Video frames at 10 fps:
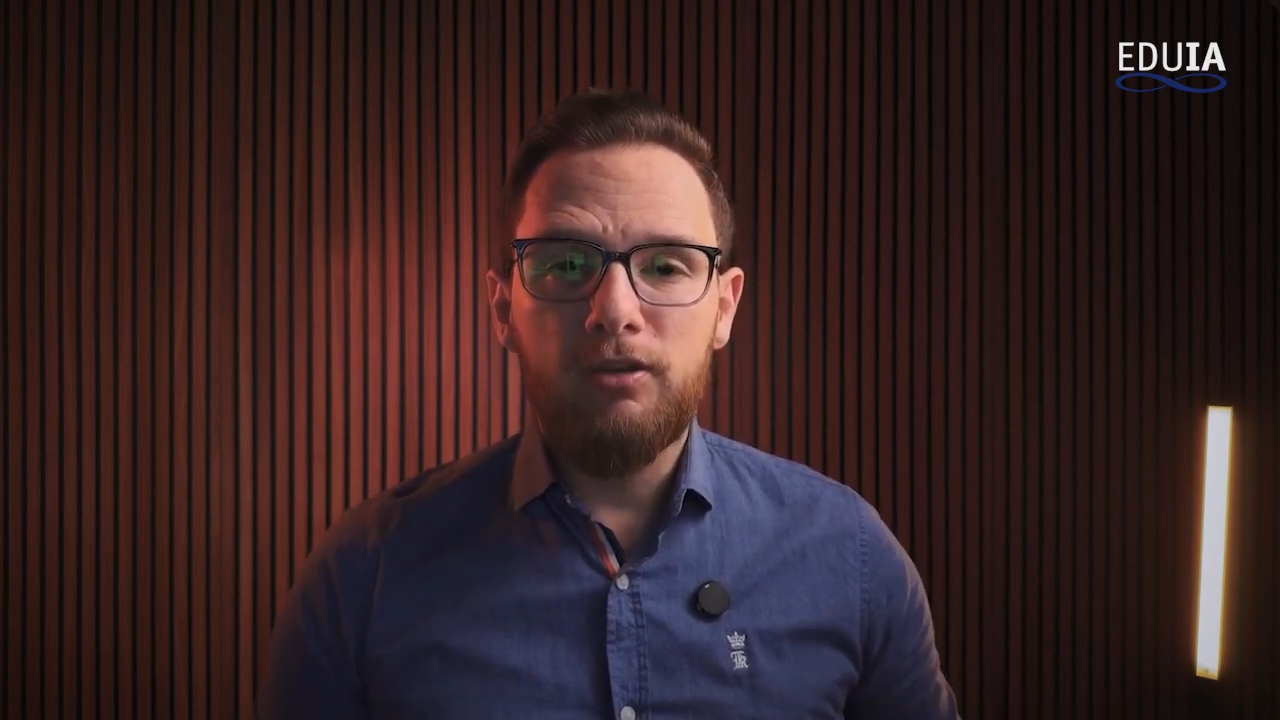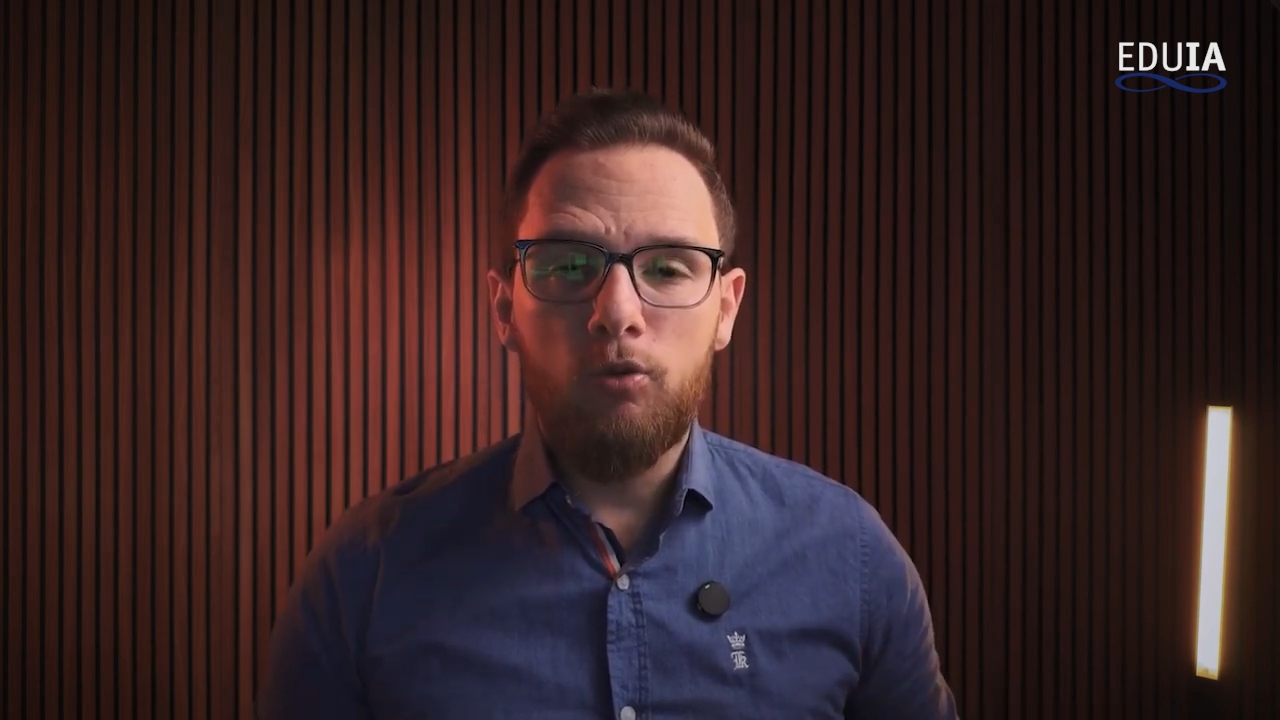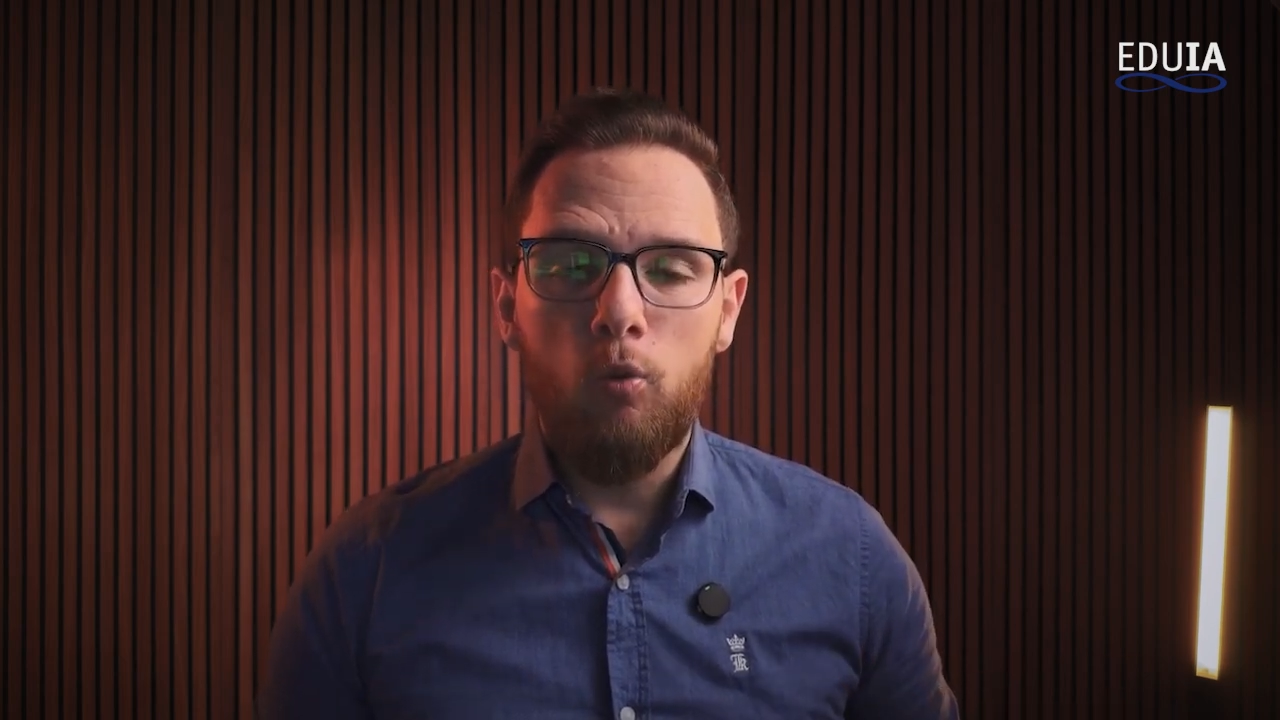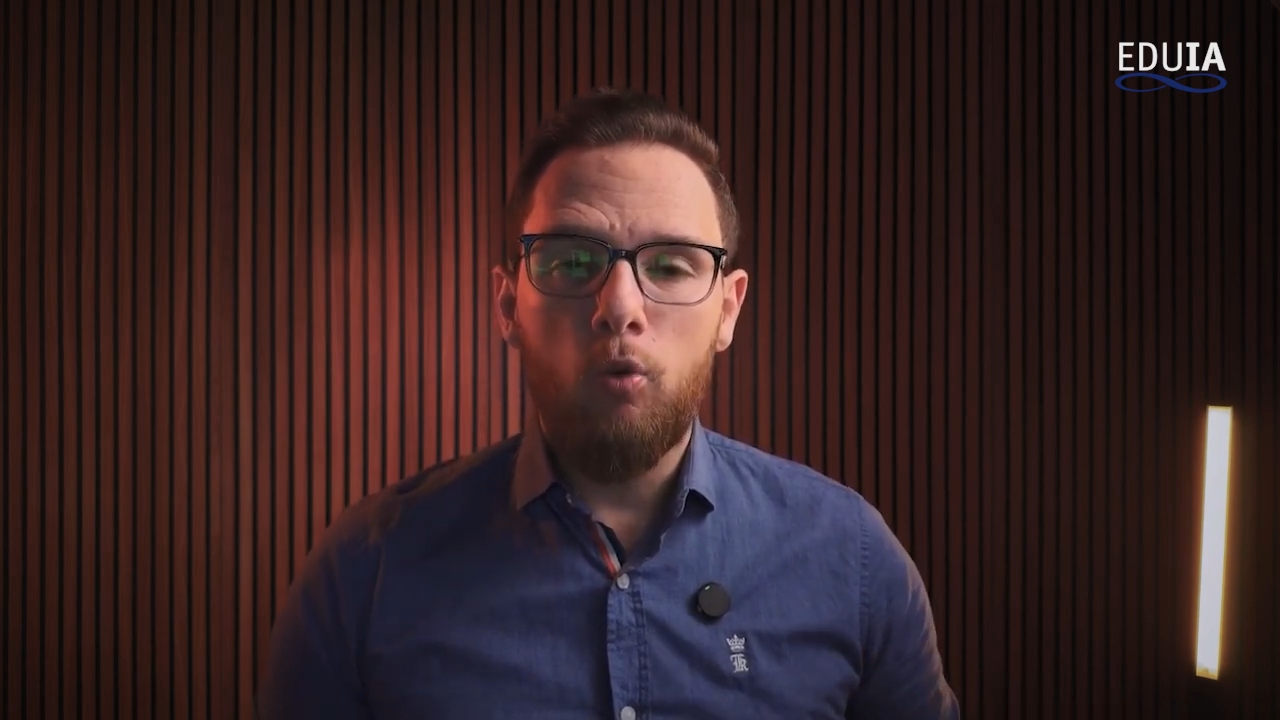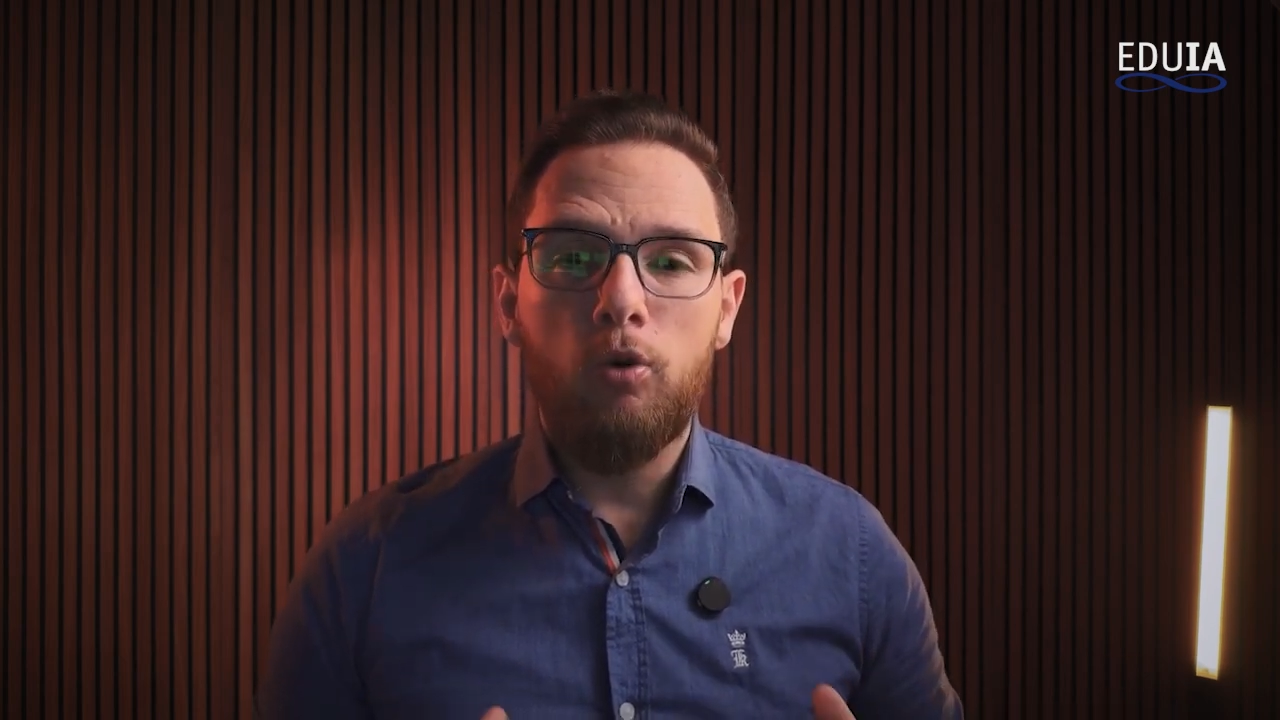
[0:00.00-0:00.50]
in
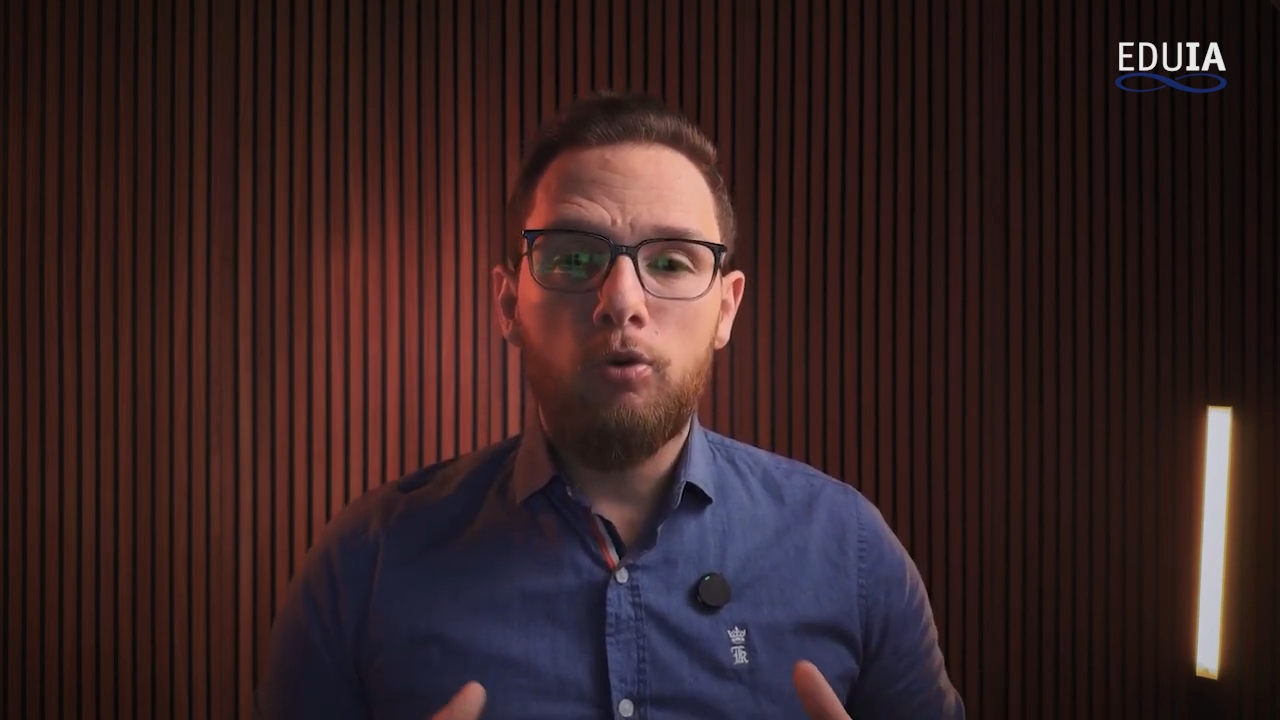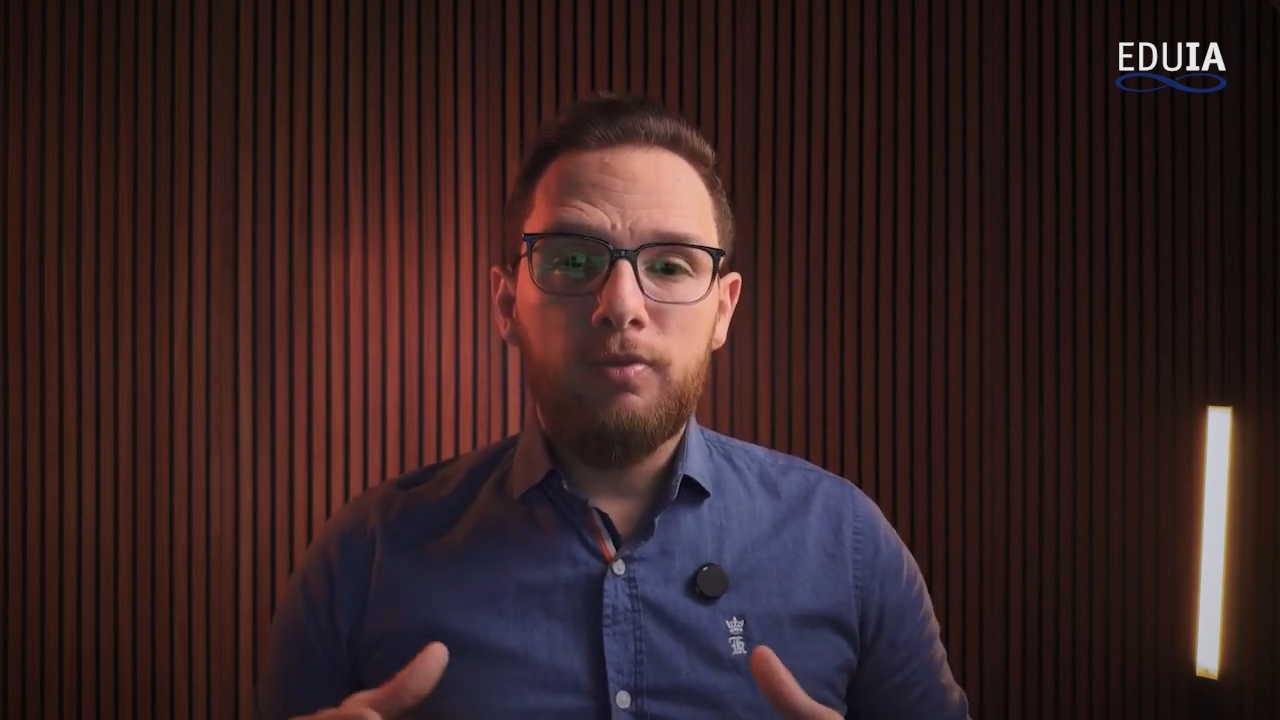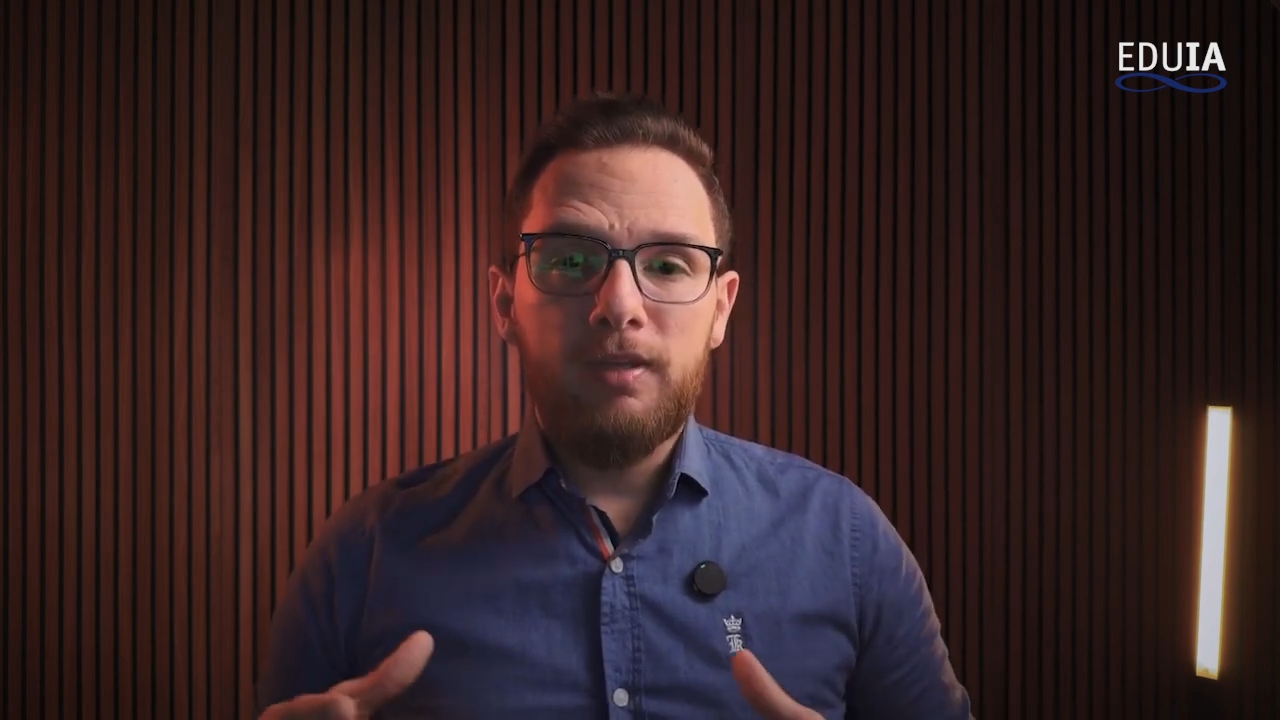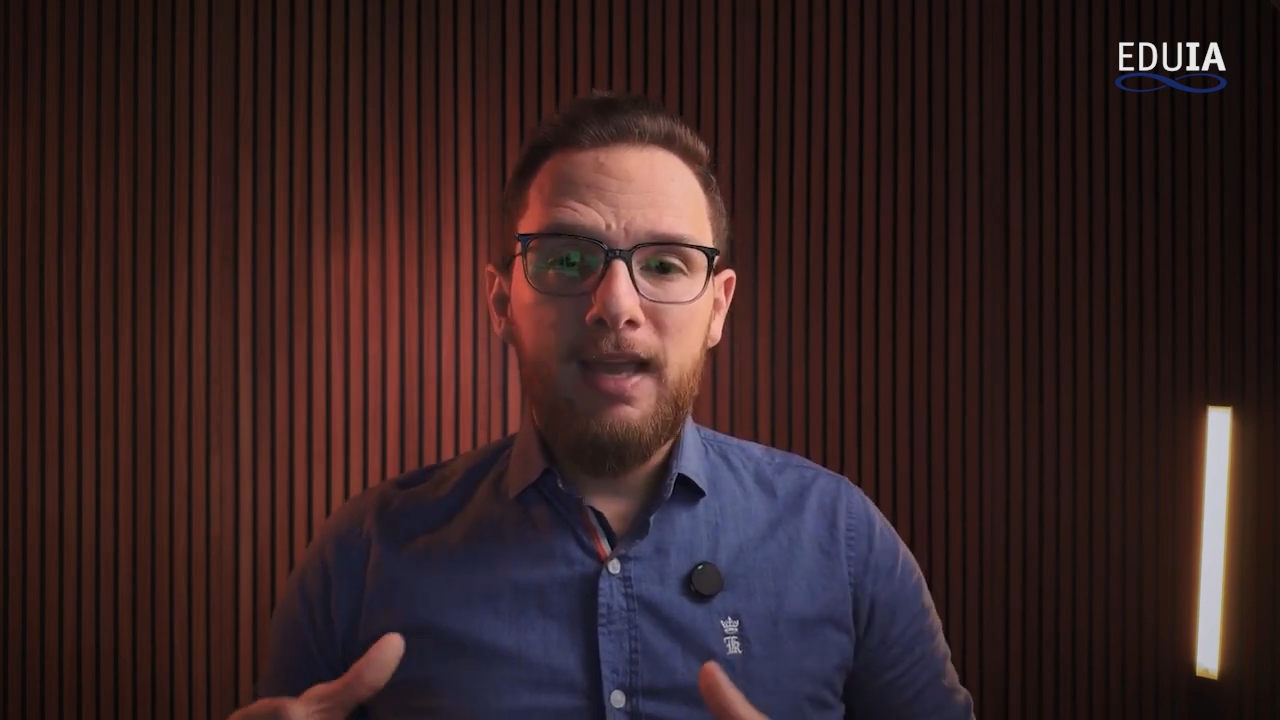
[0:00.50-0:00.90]
the world.